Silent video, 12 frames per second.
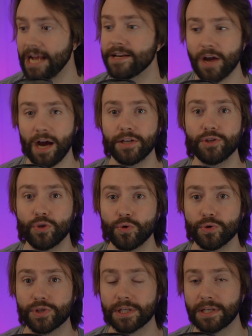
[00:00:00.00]
and not
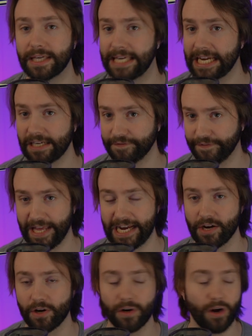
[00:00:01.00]
use Giga
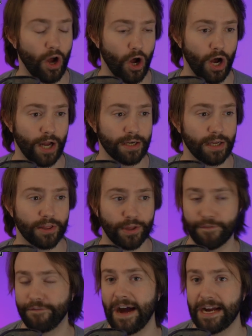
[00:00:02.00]
Flare on
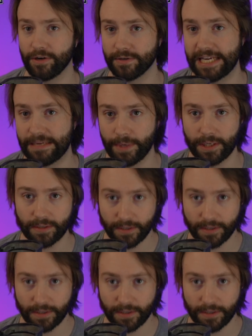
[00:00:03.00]
the fire demon.